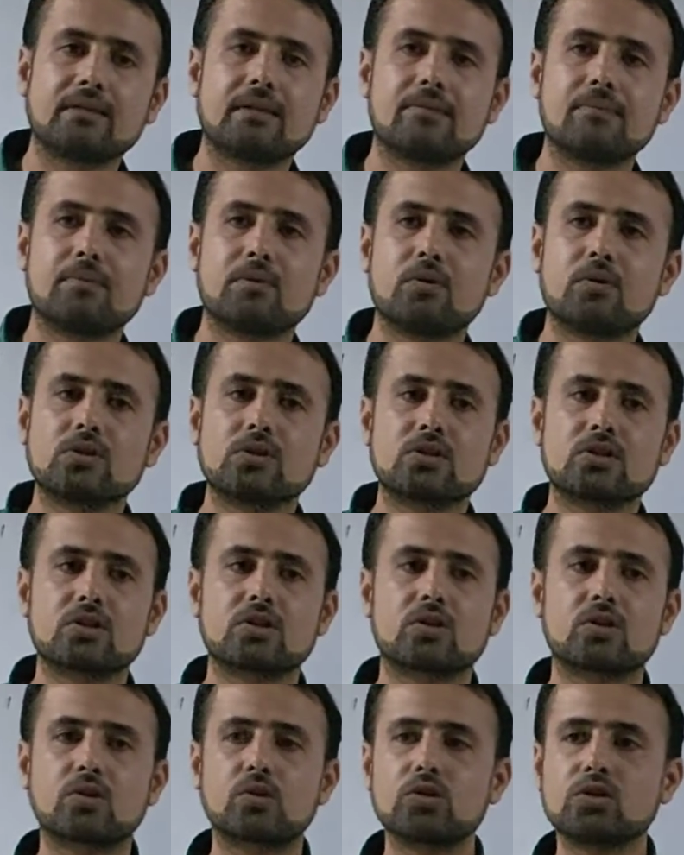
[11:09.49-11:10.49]
the
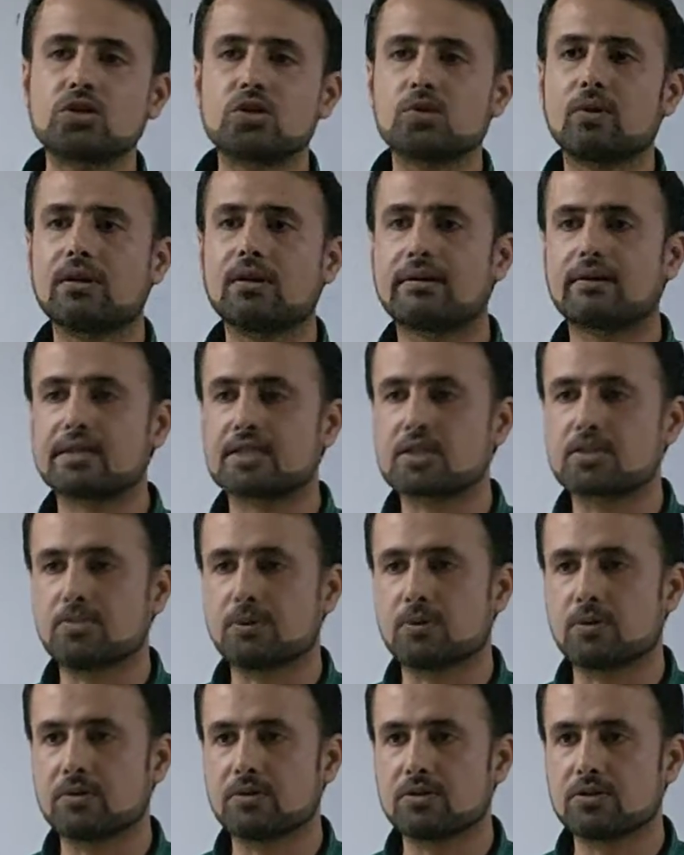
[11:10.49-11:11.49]
most crucial
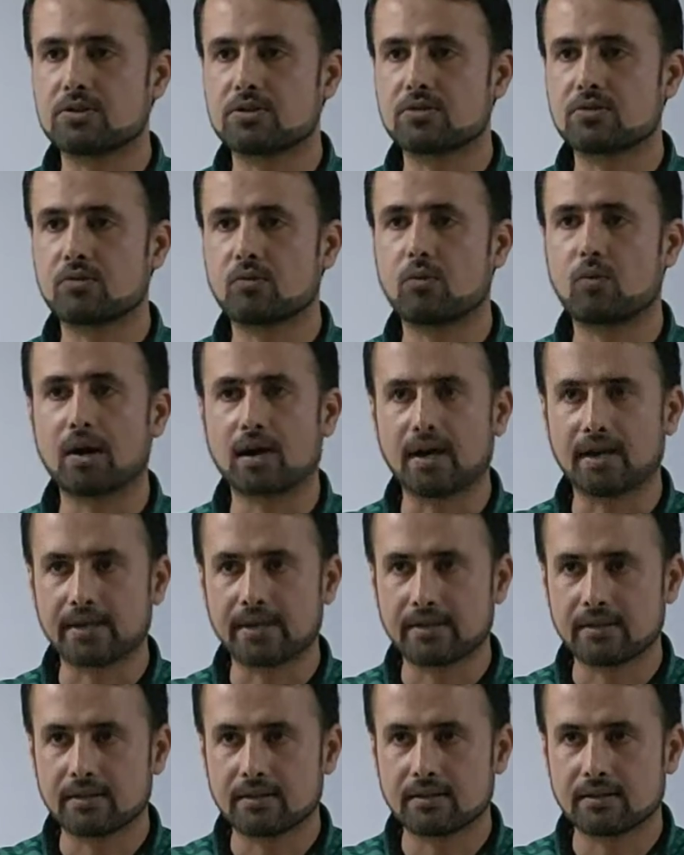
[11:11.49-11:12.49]
response. Why?